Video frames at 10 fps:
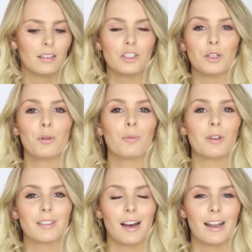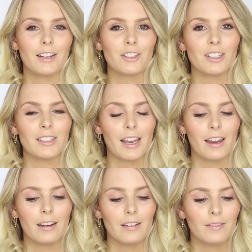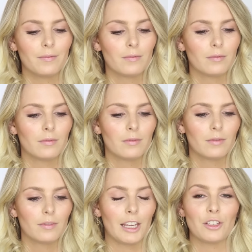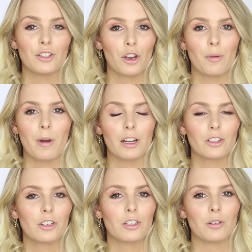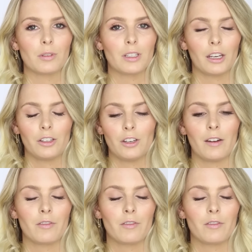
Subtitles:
She pulled me aside and she said, thank you so much. She was like, you